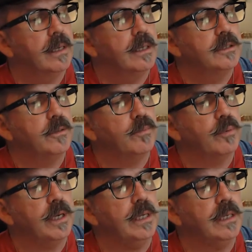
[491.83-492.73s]
To
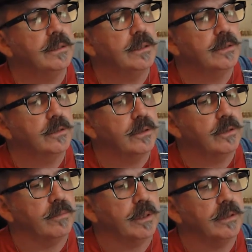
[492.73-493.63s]
bring
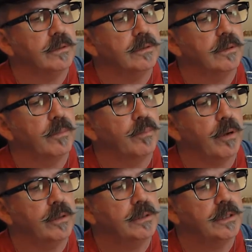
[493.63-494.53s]
discernment to the
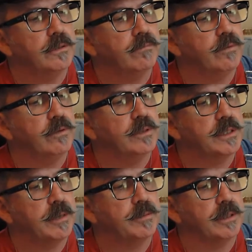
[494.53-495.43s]
process of
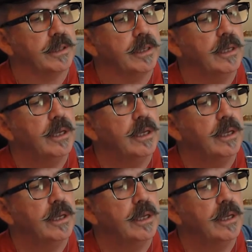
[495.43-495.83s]
neuroception,